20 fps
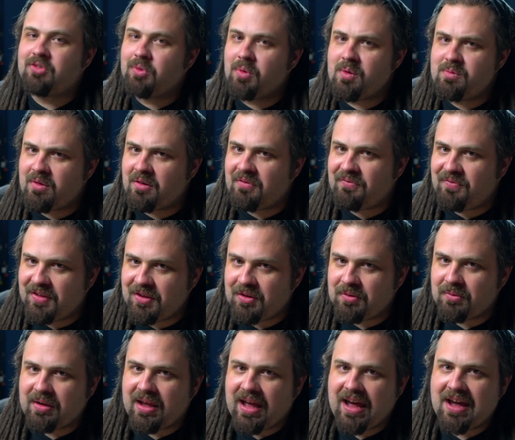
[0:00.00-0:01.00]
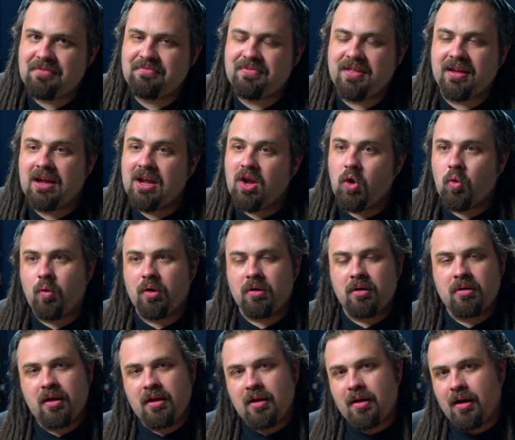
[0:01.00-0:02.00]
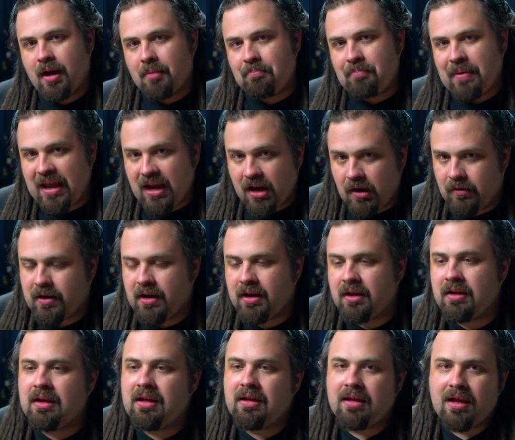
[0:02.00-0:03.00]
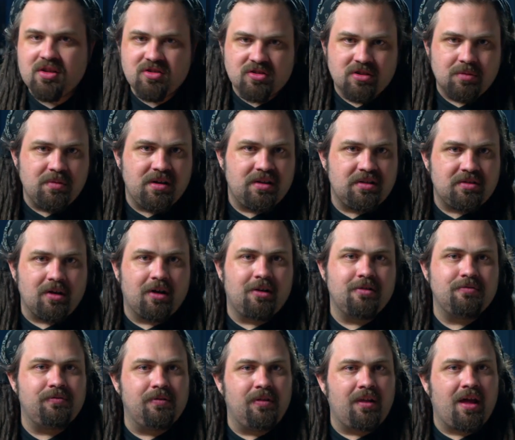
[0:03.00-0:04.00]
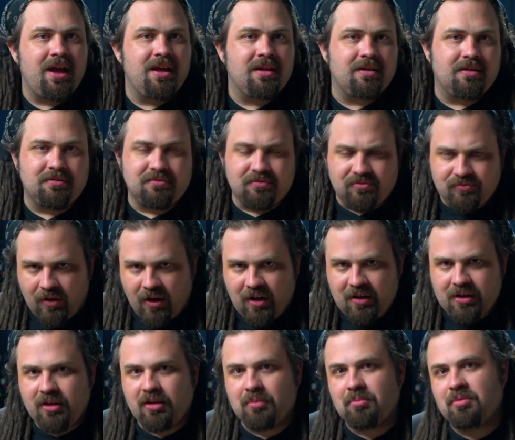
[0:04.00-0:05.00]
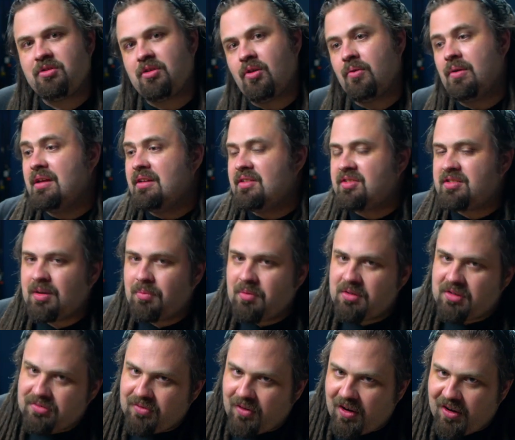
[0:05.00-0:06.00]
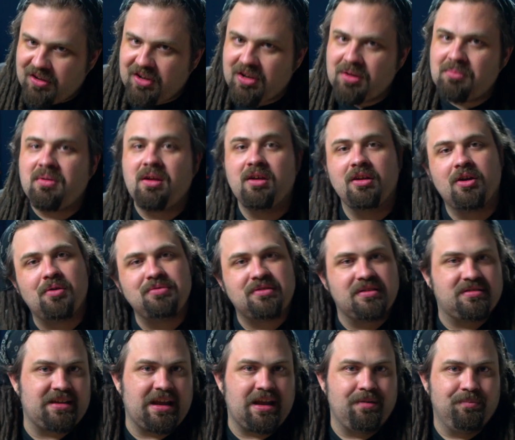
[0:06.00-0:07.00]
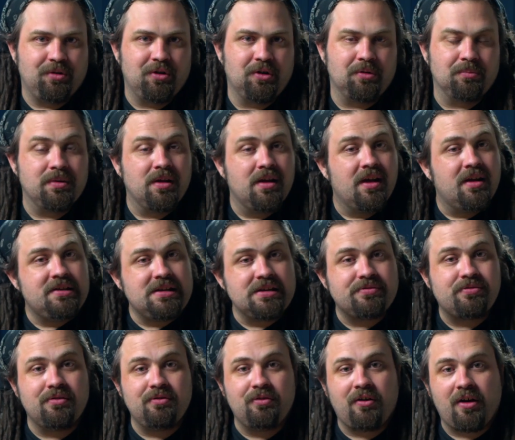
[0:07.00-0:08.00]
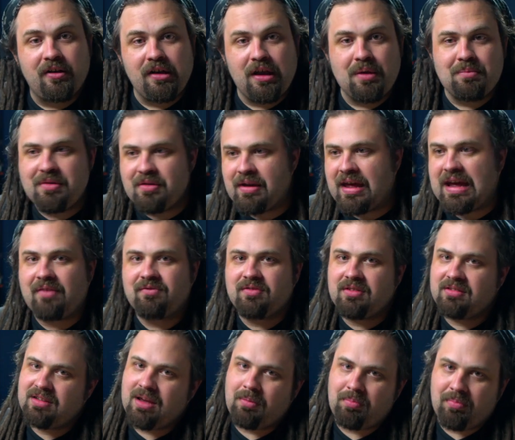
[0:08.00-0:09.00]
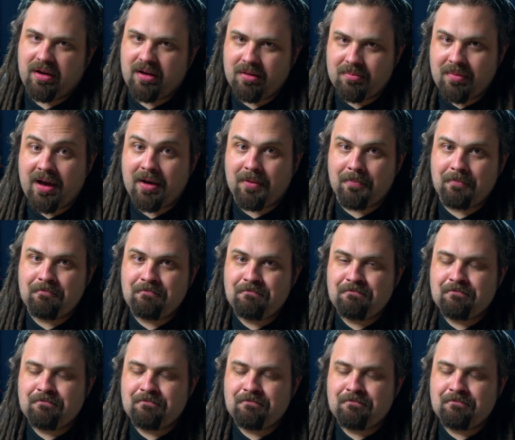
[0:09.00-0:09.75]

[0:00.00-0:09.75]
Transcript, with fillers: So in review, we have that we're uh, pairing instruments of like volume. So similar volume go in the same room. Different volume, you have to separate them out.